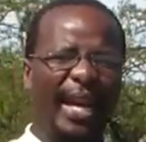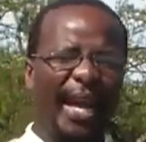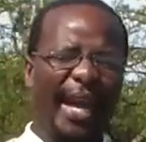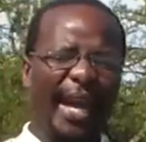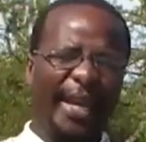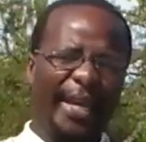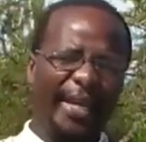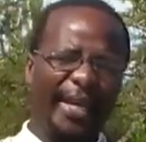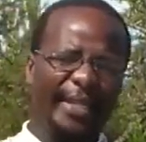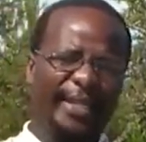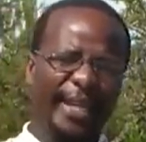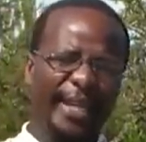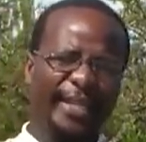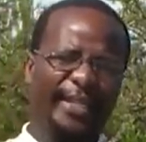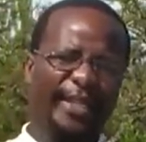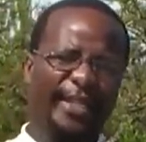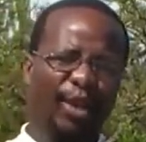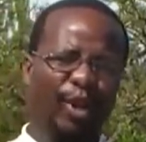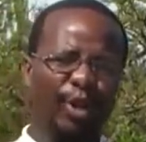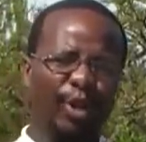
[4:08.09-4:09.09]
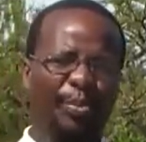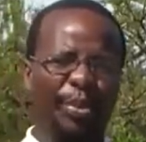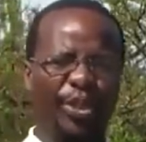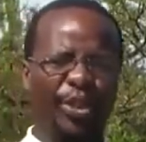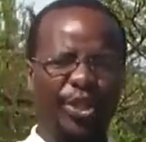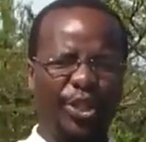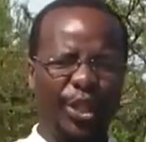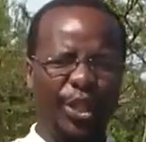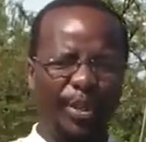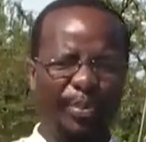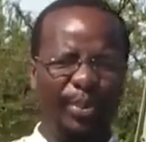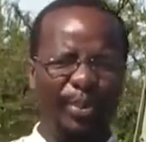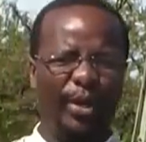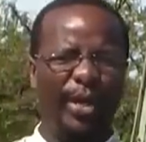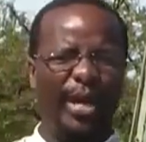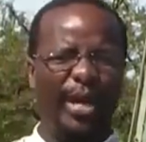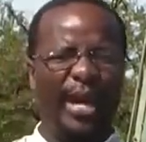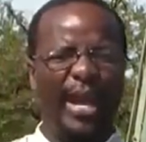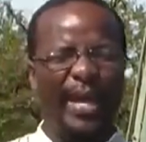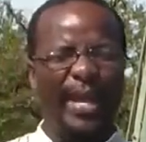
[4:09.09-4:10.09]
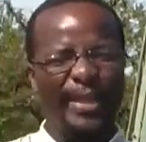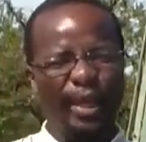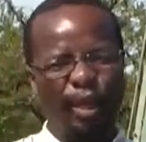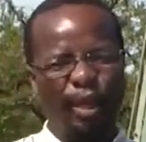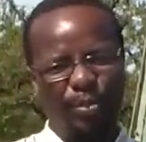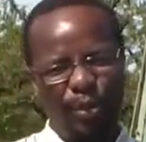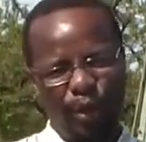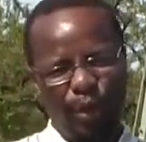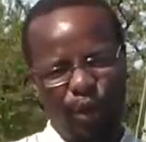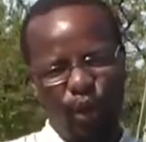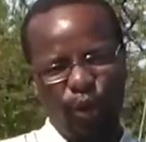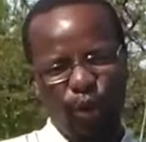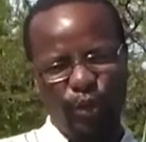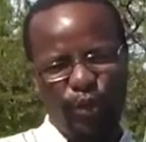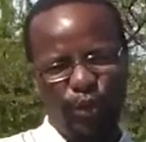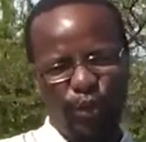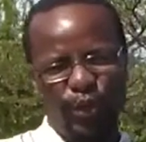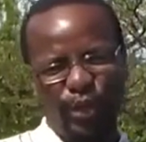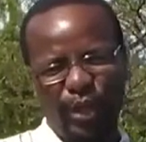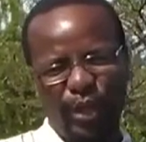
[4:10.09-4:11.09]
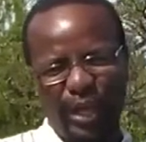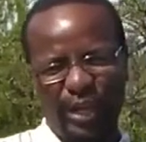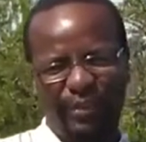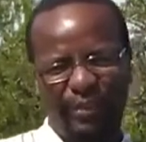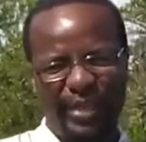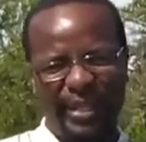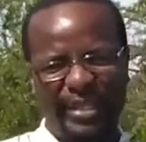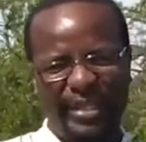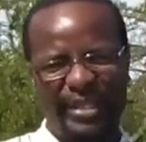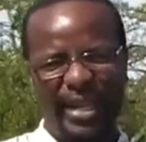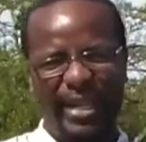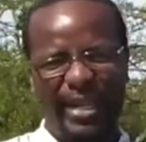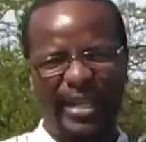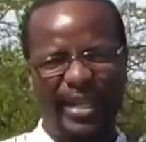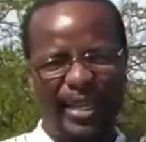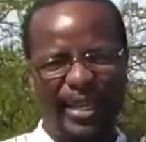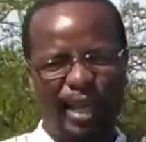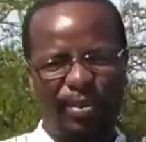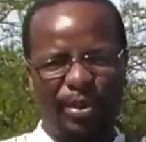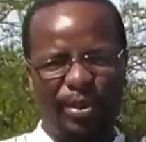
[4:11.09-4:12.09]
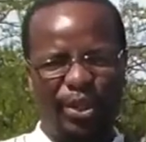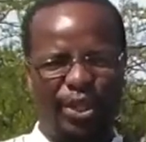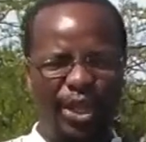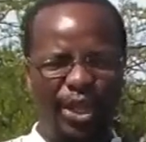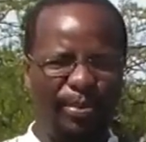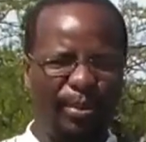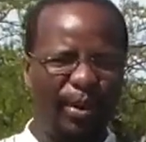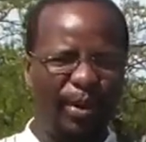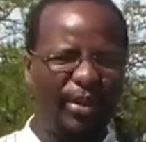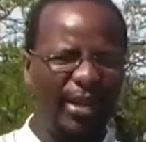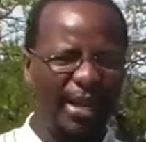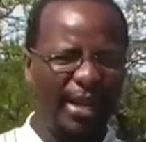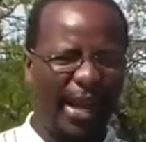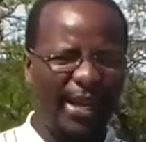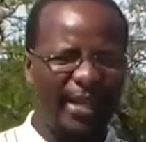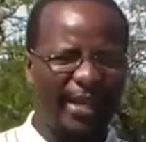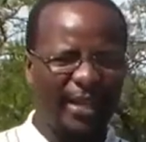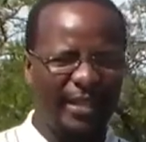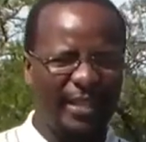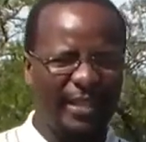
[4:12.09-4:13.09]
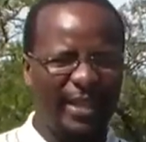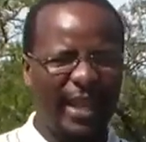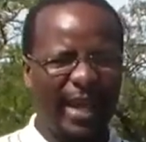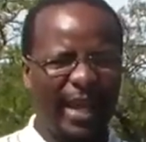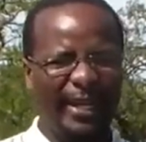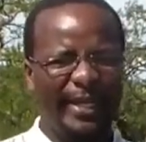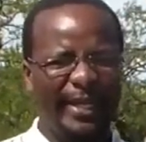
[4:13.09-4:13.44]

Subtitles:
And he says there will be sheep and there will be goats on the left-hand side and there will be sheep on the right-hand side.